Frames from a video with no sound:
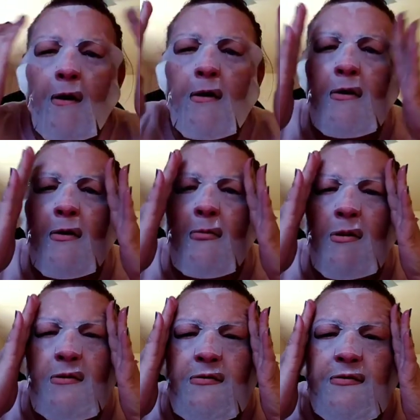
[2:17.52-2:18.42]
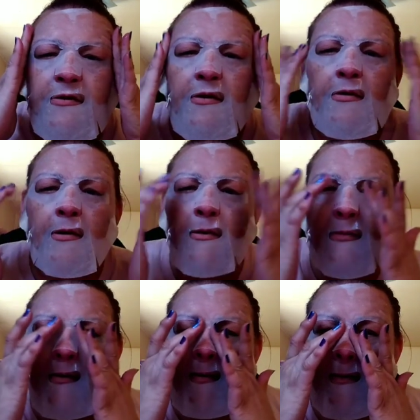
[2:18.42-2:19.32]
I know I'm a little silly right
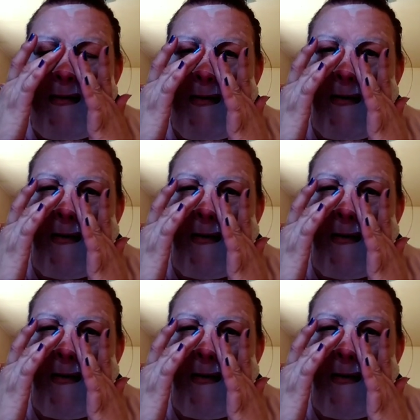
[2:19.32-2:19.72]
there.